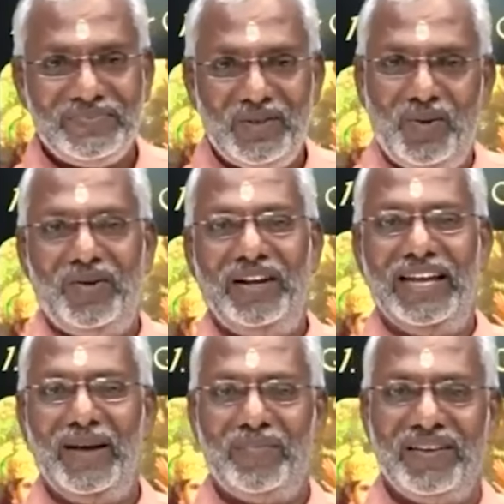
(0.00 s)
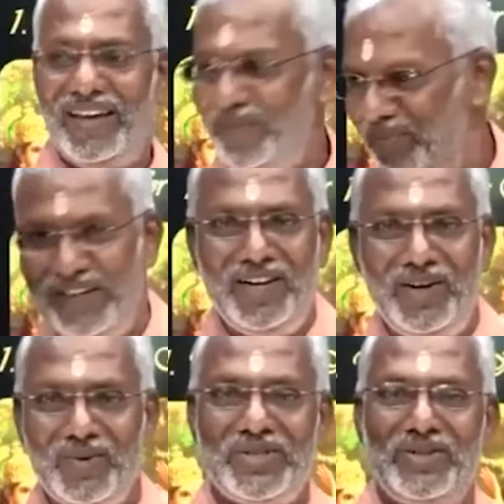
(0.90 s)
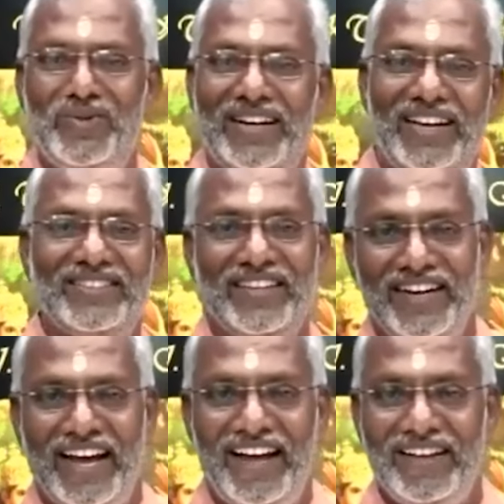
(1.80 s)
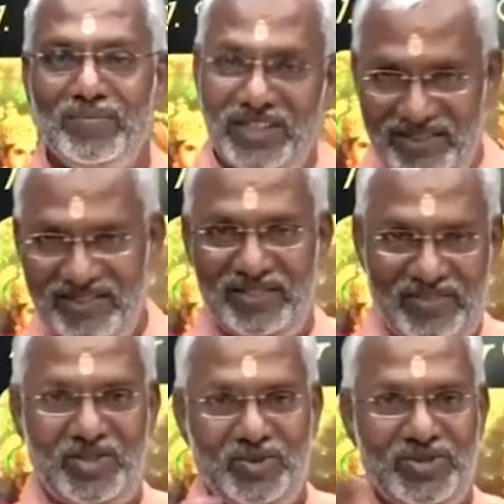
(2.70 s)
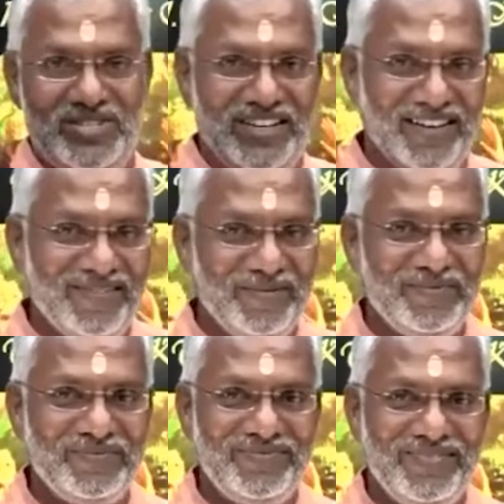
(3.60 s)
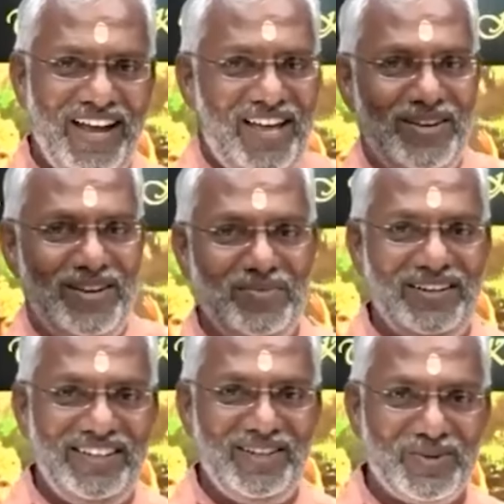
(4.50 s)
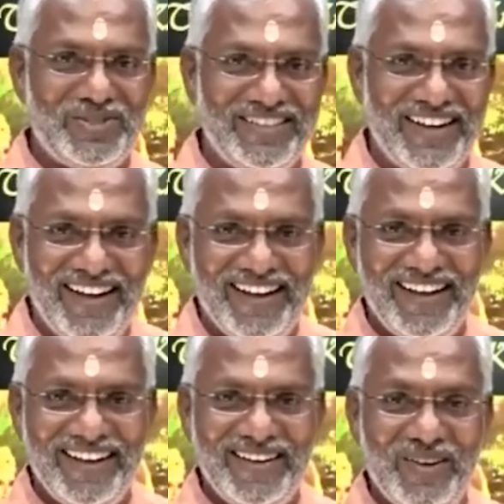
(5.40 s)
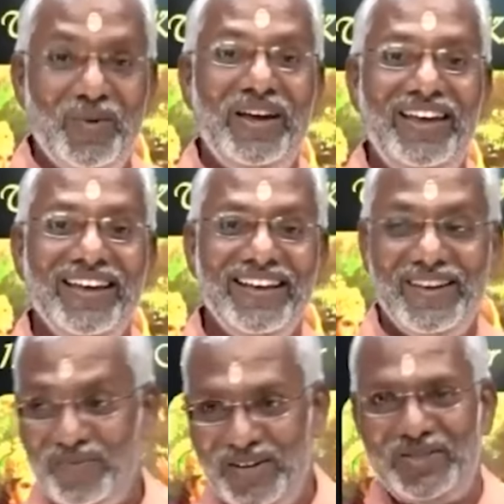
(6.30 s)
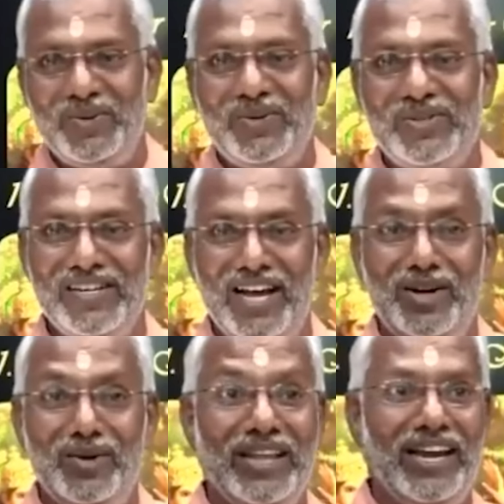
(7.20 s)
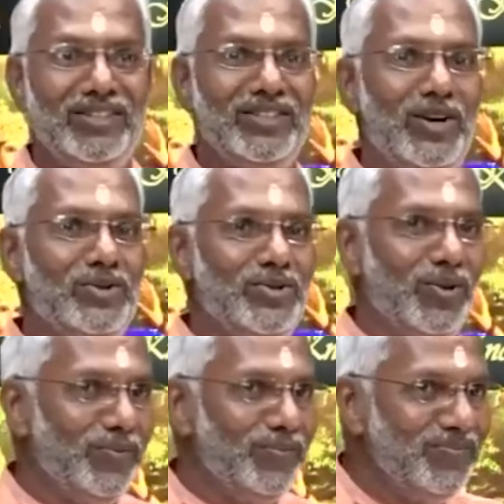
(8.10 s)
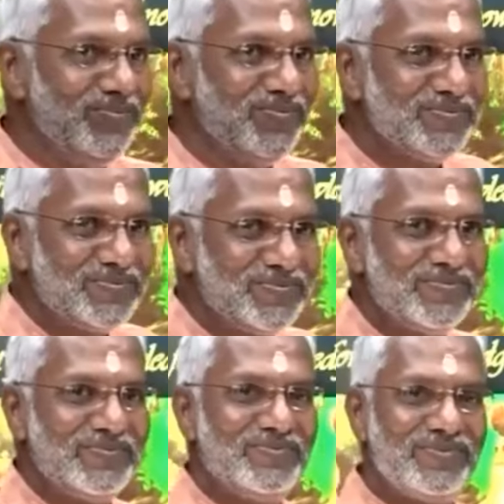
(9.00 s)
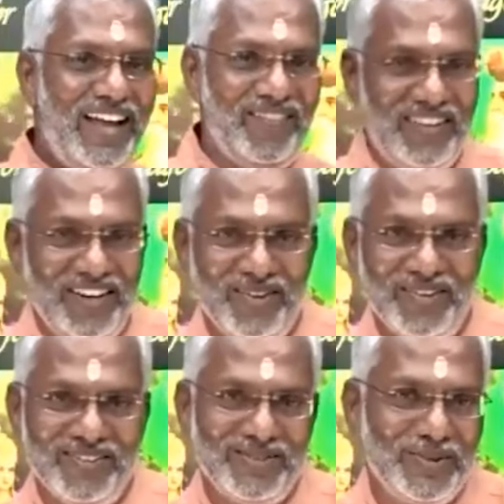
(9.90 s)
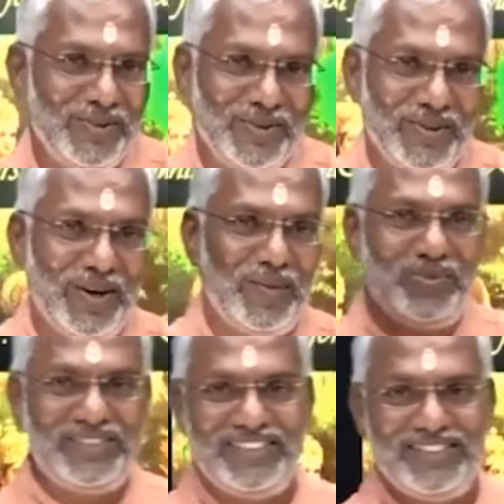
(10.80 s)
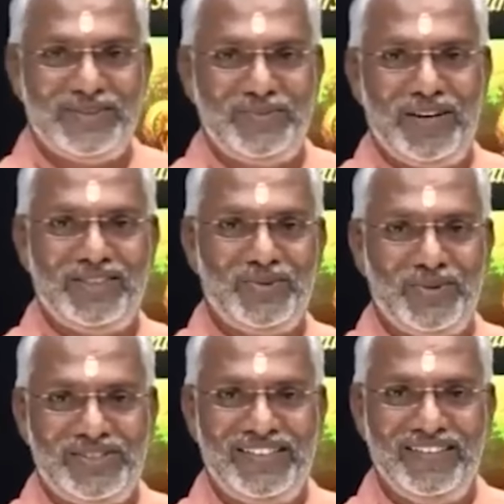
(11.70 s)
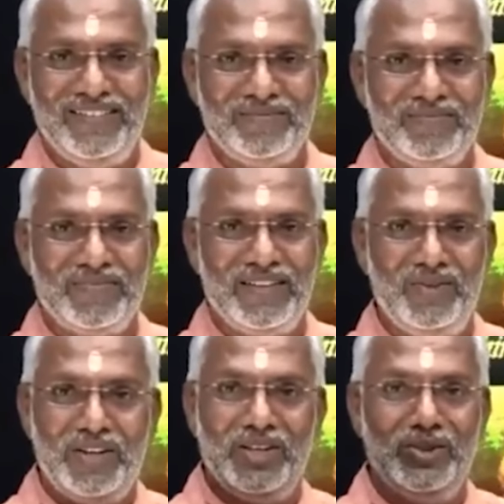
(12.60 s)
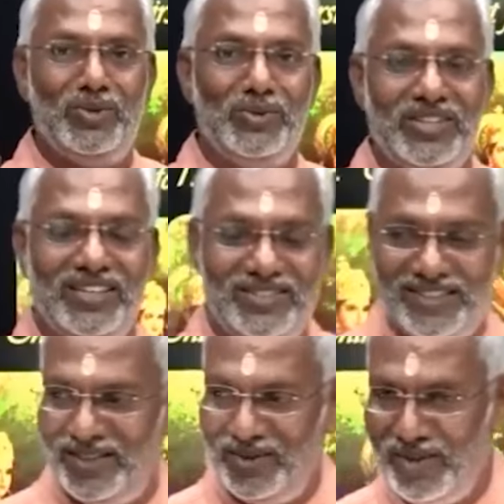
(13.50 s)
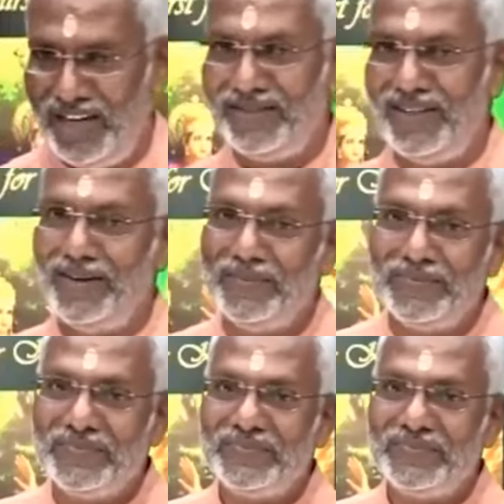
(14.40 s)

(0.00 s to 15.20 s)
You are very happy. "Hey, brilliant question you are asking, da," because it's the first question. "Hey, very brilliant question, da." Why? First question, I know the answer also. "Ah, very good. So you appreciate this boy's question. And very enthusiastically you answer it.